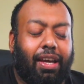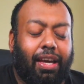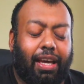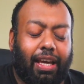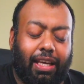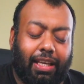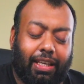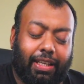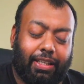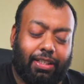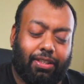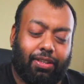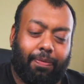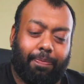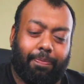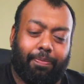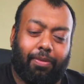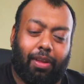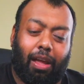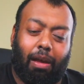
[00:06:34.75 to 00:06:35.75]
it is
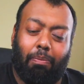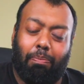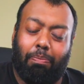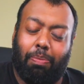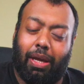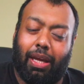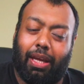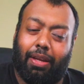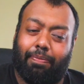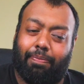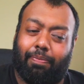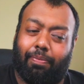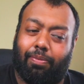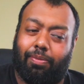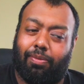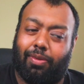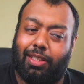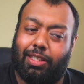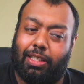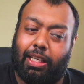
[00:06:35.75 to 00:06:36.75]
a bit
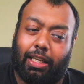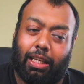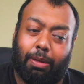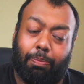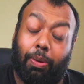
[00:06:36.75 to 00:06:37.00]
sickly.